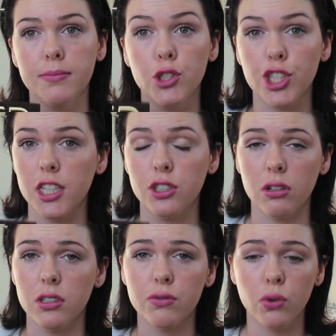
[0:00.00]
New Zealand
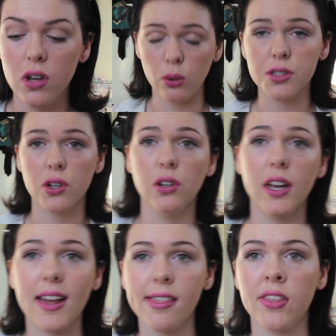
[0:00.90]
dollars for. Also,
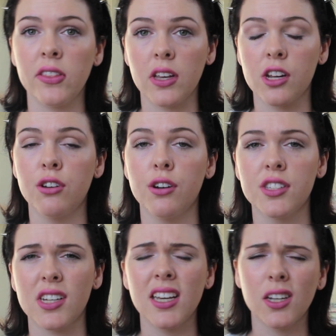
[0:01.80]
another thing that I
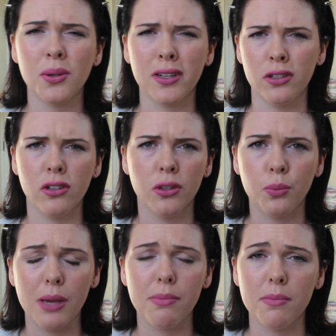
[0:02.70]
noticed, I had a quick look on
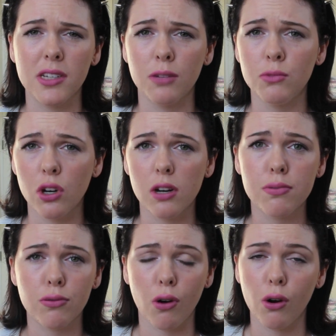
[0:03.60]
the web. I mean, I'm not
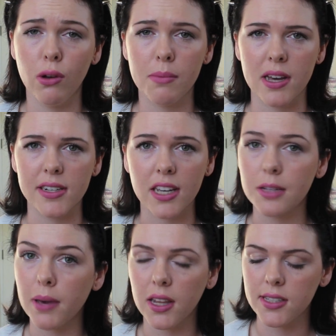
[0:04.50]
a pro about
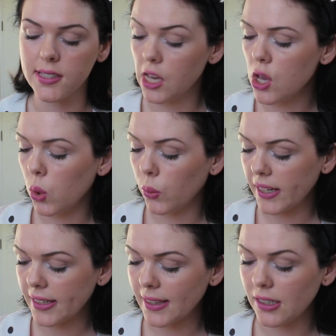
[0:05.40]
naked palettes or
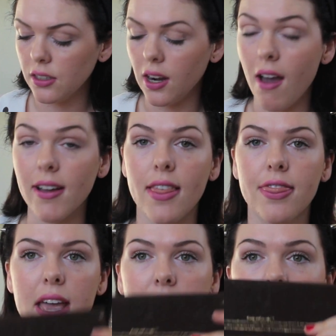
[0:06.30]
anything like
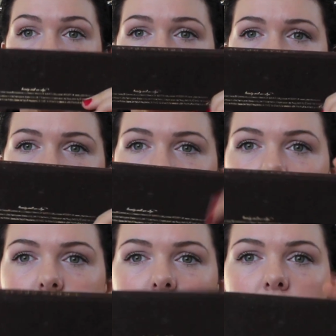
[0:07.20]
that, but
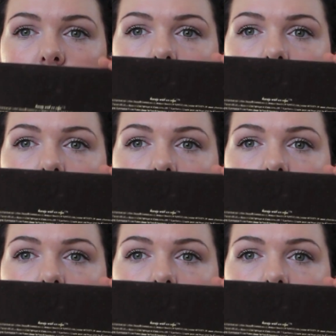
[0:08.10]
this